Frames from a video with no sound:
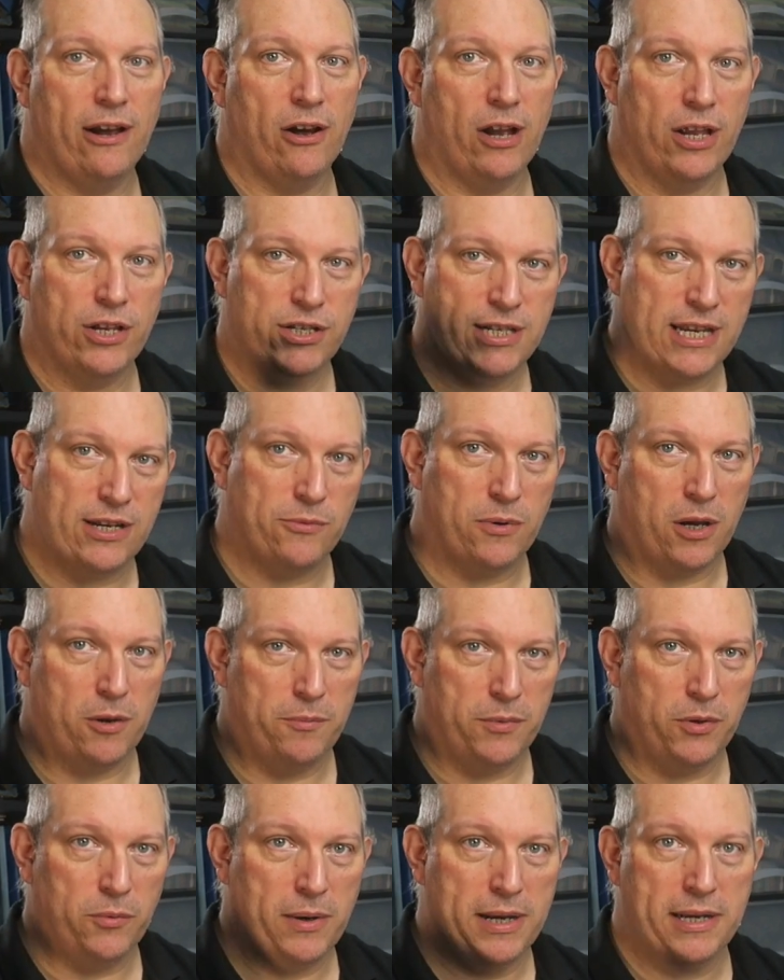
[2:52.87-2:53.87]
I tend to
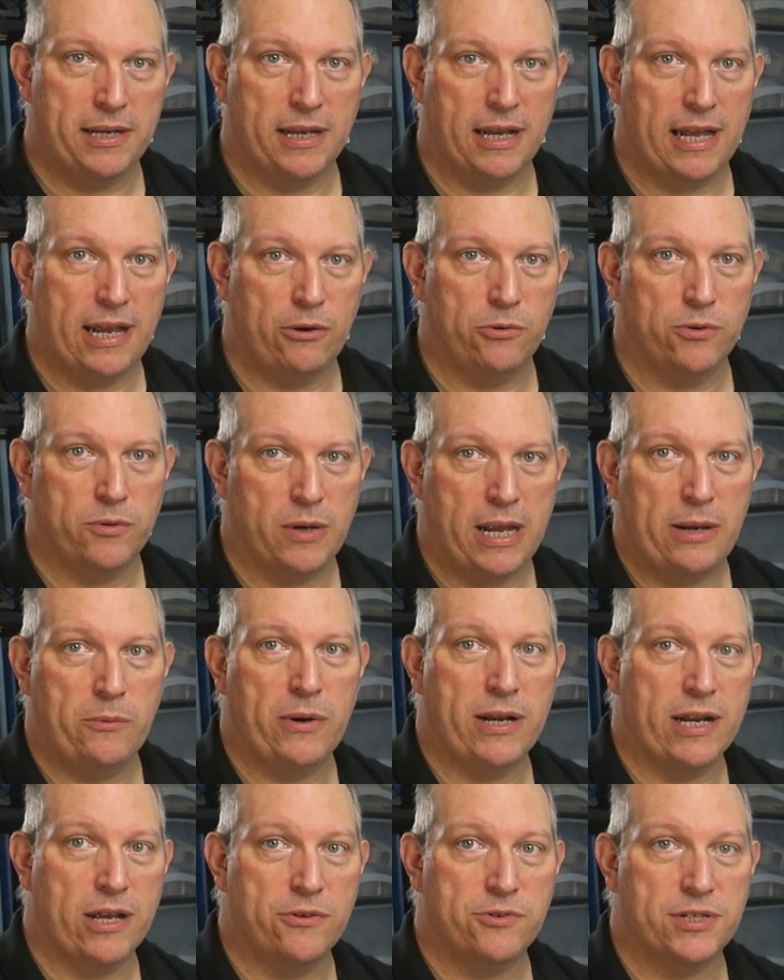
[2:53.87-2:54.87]
open the
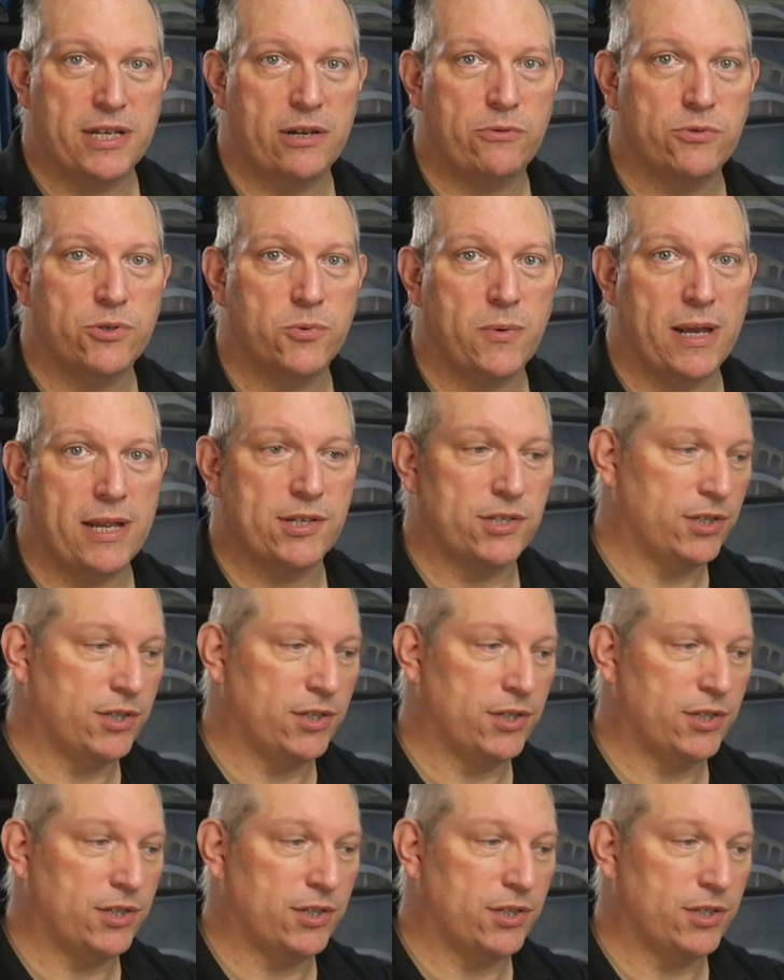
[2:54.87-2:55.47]
windows elsewhere